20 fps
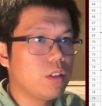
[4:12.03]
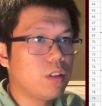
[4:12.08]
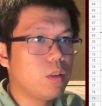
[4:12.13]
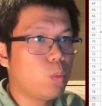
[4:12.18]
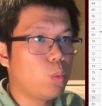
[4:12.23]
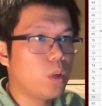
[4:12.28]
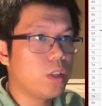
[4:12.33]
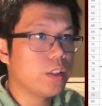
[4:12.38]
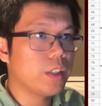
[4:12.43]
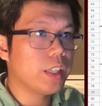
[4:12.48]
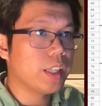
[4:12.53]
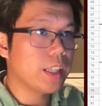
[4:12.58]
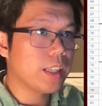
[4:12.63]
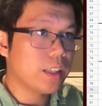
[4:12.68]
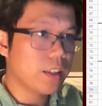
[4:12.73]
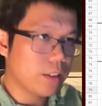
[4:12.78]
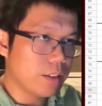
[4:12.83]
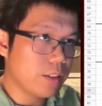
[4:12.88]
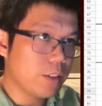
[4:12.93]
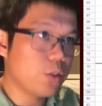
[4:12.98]
a one,
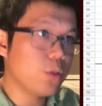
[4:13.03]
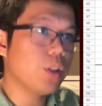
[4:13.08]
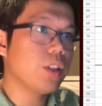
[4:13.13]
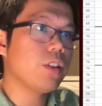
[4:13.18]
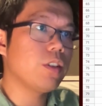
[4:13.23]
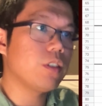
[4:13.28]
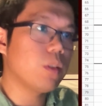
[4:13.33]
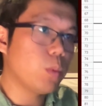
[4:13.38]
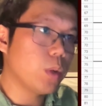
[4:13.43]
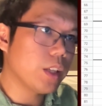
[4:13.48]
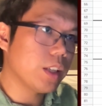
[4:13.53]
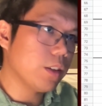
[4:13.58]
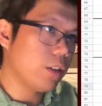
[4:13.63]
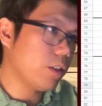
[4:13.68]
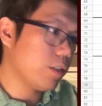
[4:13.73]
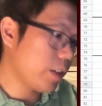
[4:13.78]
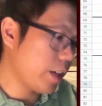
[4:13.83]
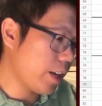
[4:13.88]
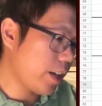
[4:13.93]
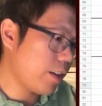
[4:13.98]
a two slot, a one
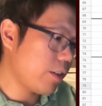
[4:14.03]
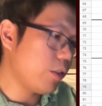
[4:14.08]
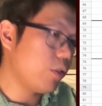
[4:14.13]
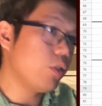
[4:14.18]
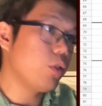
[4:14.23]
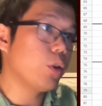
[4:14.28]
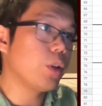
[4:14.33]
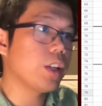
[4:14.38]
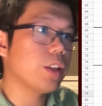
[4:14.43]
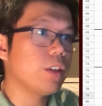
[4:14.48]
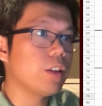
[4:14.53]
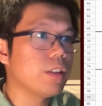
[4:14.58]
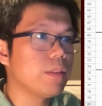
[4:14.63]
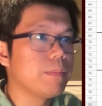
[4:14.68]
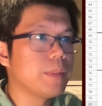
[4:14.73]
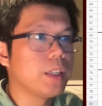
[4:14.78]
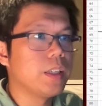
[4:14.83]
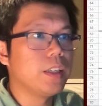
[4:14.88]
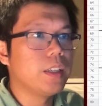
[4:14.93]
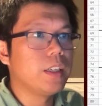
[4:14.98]
slot, and no slot.